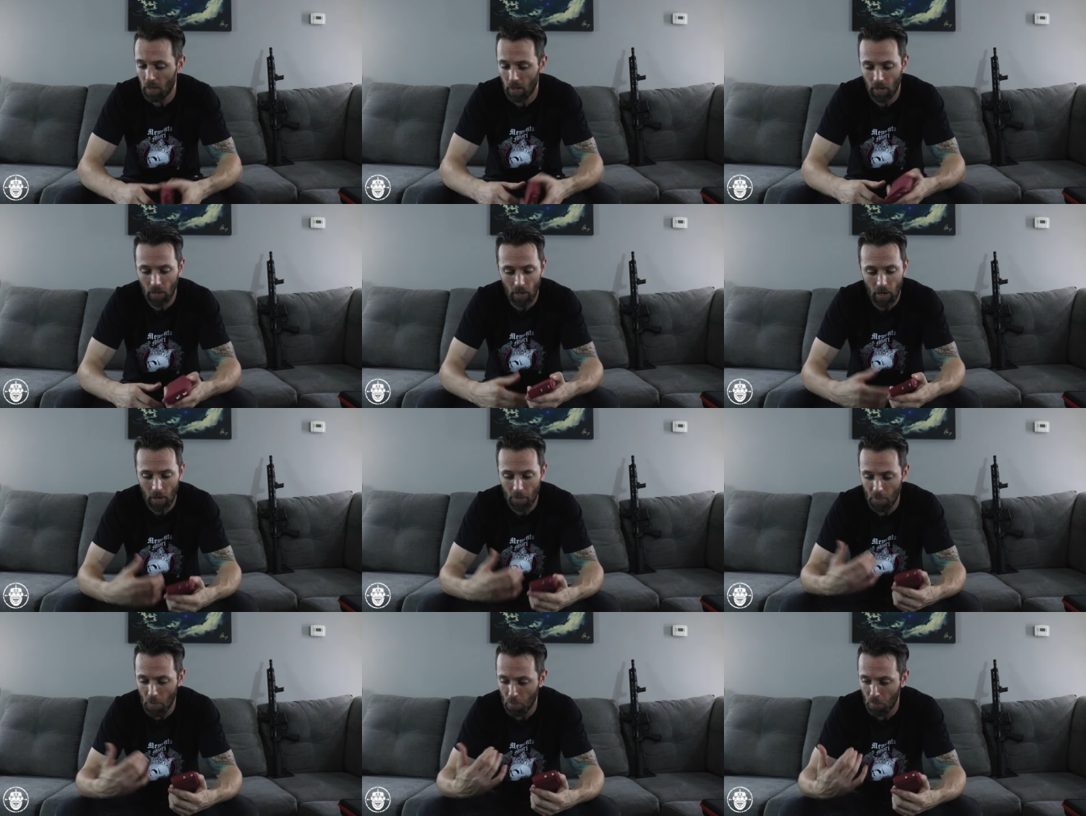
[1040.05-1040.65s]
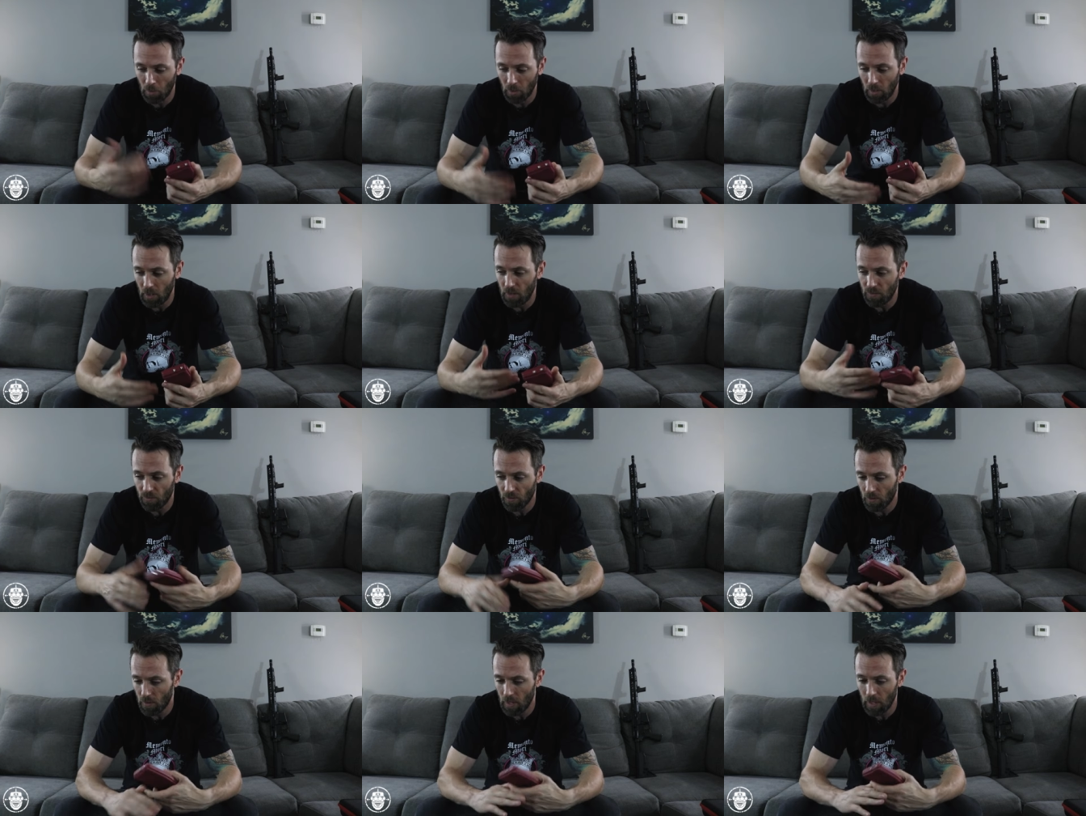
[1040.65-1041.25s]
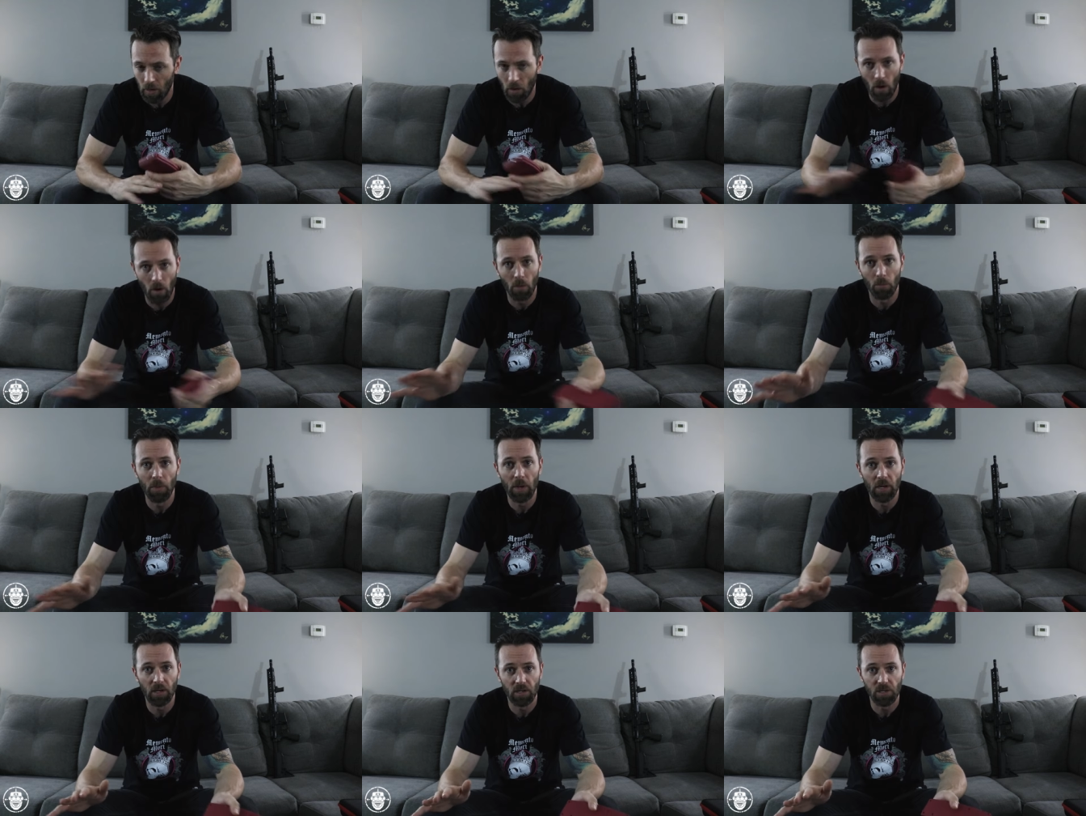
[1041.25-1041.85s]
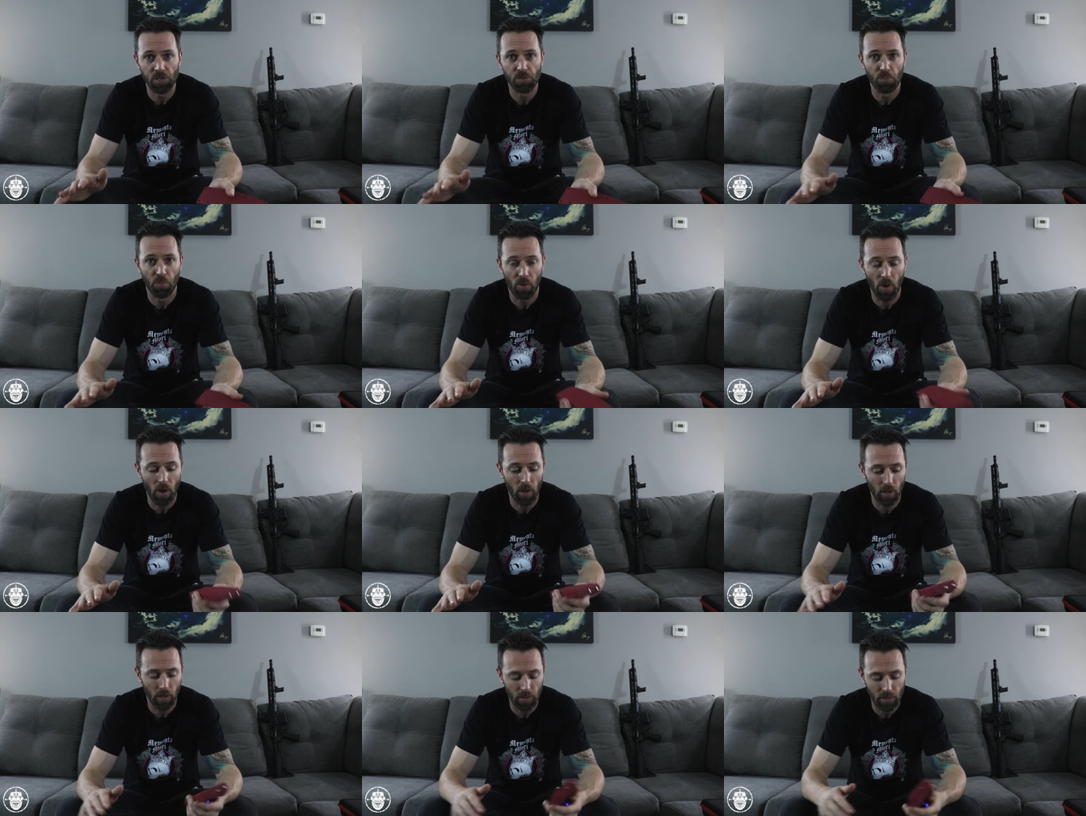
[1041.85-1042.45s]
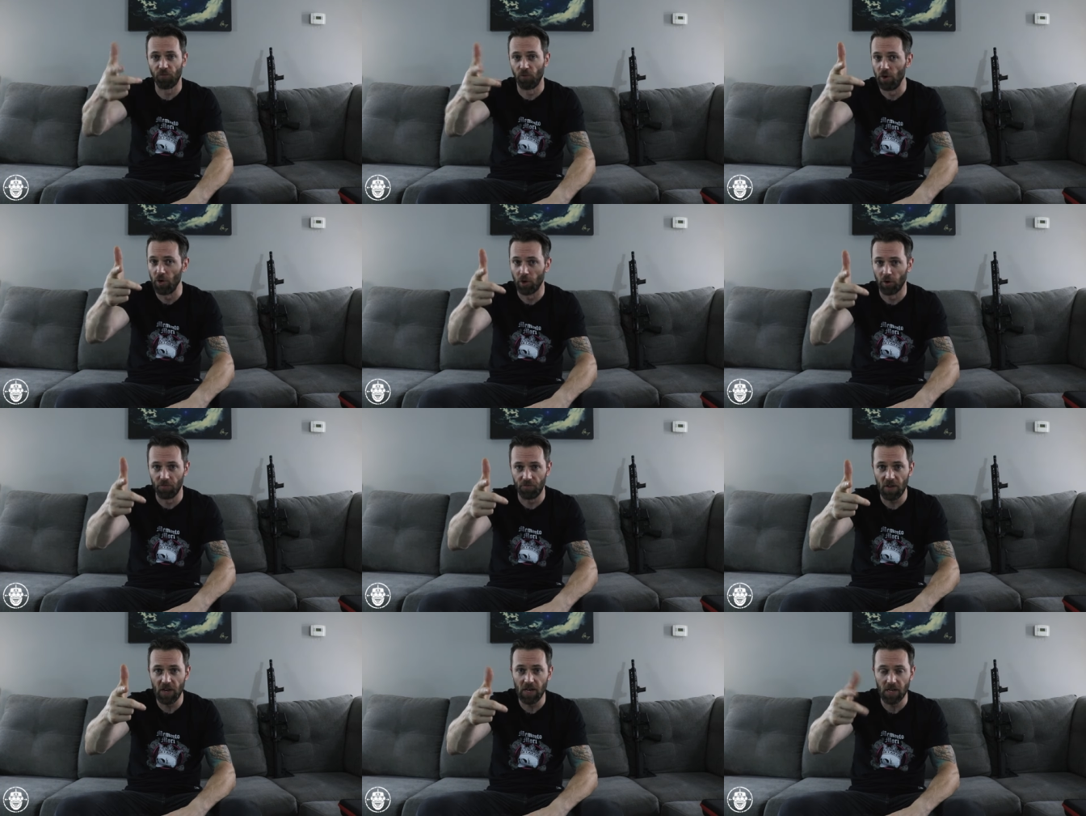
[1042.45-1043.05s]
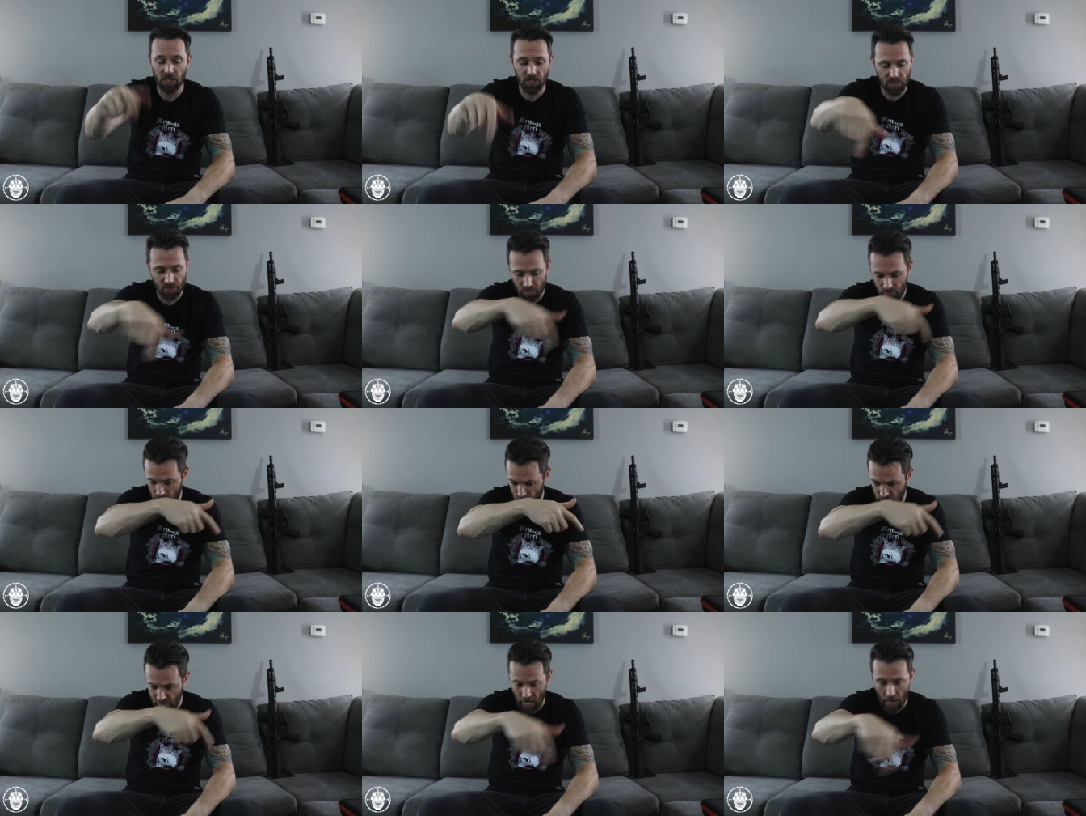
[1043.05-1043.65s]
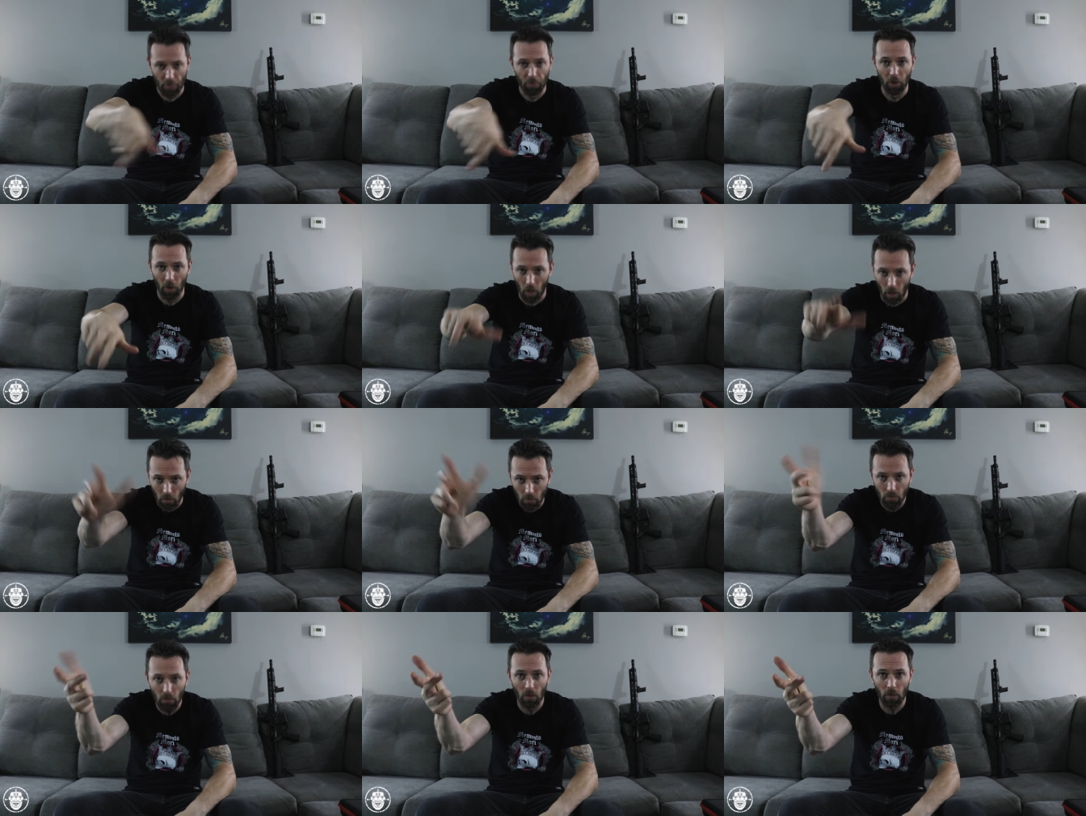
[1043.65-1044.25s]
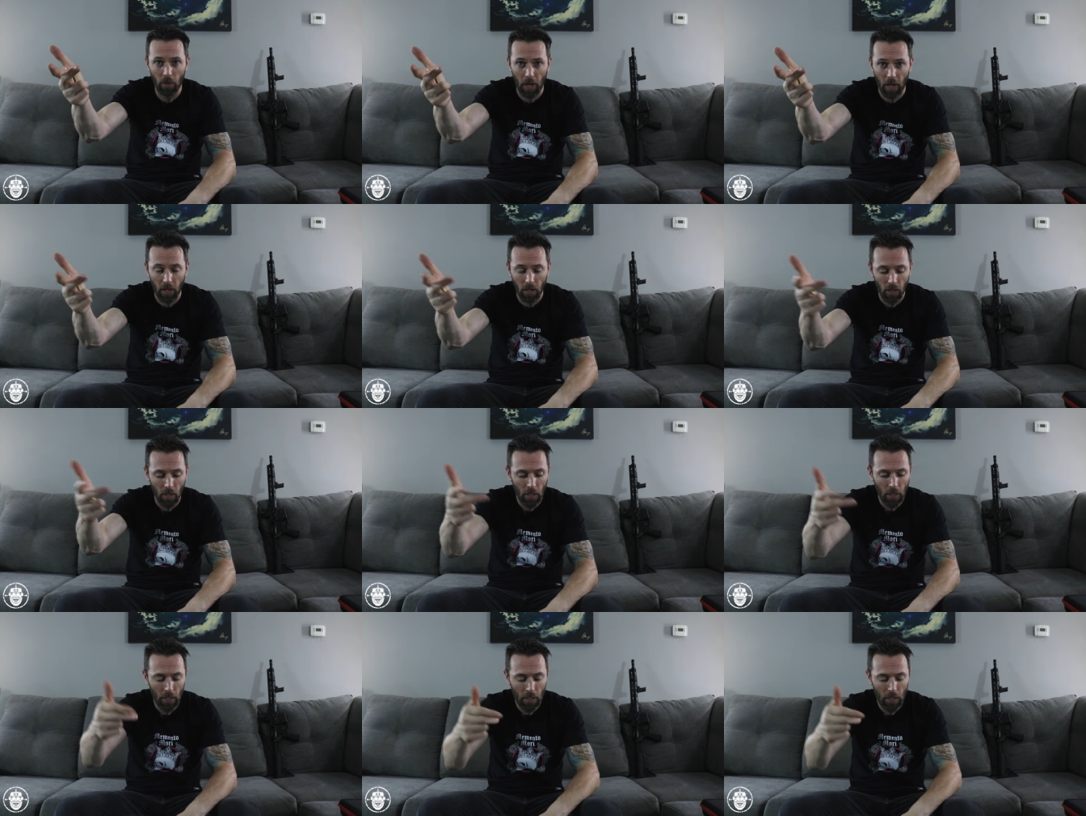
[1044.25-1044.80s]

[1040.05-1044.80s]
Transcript: Uh, I'm a believer in all Mantis products. For your convenience, down below, okay,